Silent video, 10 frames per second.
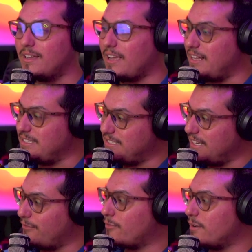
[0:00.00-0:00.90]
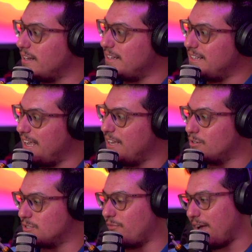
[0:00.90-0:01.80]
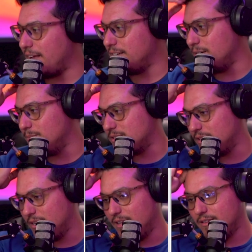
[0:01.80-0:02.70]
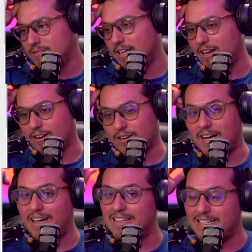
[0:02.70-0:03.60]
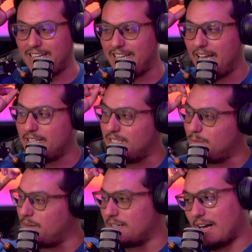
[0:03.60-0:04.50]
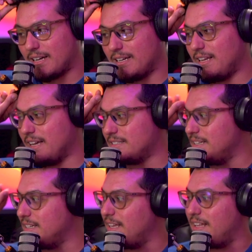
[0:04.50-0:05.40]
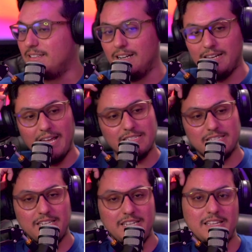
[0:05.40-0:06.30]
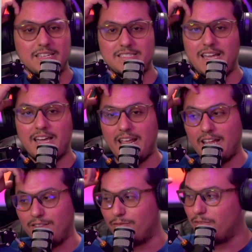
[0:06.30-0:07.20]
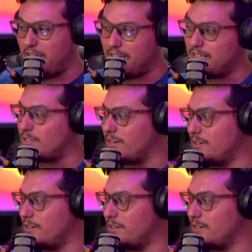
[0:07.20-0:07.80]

and different Lakers fandoms that are kind of connected but not connected, and allegedly this, that, and the freaking third.